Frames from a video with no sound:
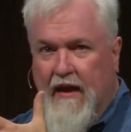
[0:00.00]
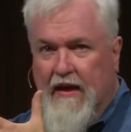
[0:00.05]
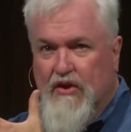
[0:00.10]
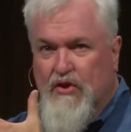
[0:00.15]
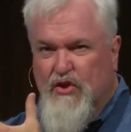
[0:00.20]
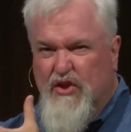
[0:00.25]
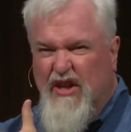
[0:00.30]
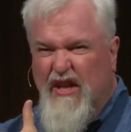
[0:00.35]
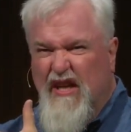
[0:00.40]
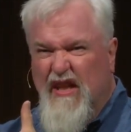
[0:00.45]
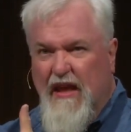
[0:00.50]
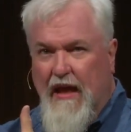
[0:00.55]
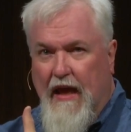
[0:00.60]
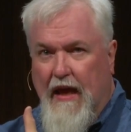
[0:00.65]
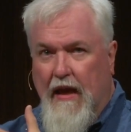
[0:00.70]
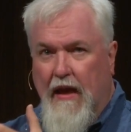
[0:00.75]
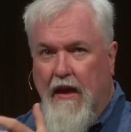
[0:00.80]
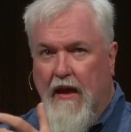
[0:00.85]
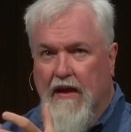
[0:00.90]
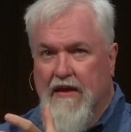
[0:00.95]
she
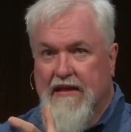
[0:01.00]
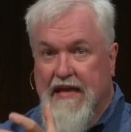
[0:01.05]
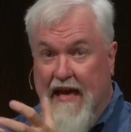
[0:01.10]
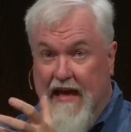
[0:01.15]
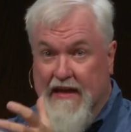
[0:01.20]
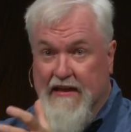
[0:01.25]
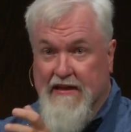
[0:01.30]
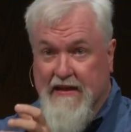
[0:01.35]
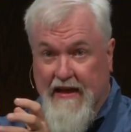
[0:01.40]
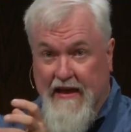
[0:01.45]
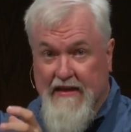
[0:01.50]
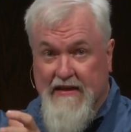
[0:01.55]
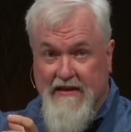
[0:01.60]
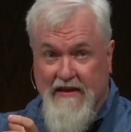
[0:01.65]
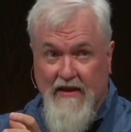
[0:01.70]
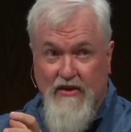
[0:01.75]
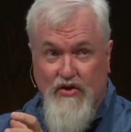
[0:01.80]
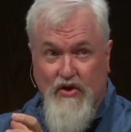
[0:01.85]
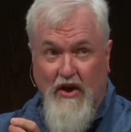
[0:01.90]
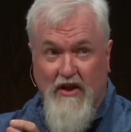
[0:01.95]
then
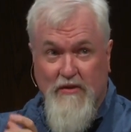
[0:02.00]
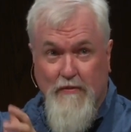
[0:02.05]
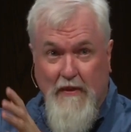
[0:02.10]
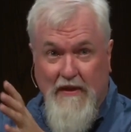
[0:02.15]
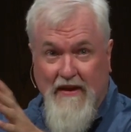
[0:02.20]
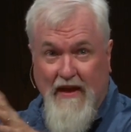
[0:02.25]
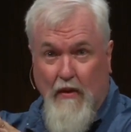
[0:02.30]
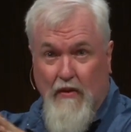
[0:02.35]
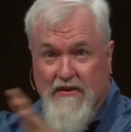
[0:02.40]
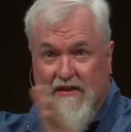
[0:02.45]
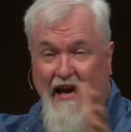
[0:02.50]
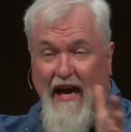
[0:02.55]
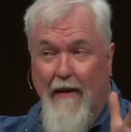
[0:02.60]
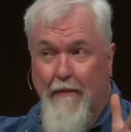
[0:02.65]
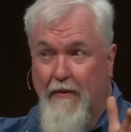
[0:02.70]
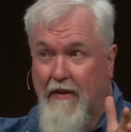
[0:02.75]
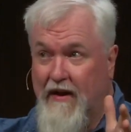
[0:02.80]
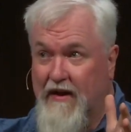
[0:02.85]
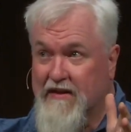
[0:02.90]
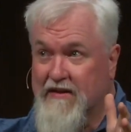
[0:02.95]
gets the judgment that was
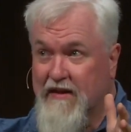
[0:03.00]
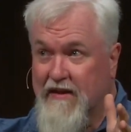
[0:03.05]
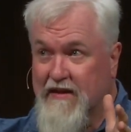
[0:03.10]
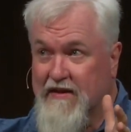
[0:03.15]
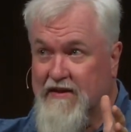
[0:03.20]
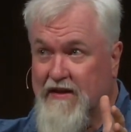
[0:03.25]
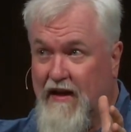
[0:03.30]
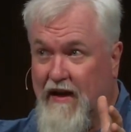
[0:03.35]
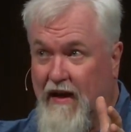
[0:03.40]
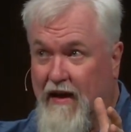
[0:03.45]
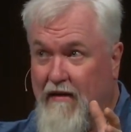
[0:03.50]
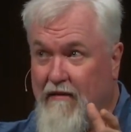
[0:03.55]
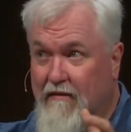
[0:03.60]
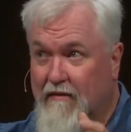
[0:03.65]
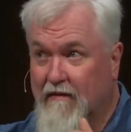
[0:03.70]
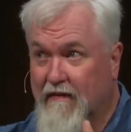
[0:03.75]
happening to the city.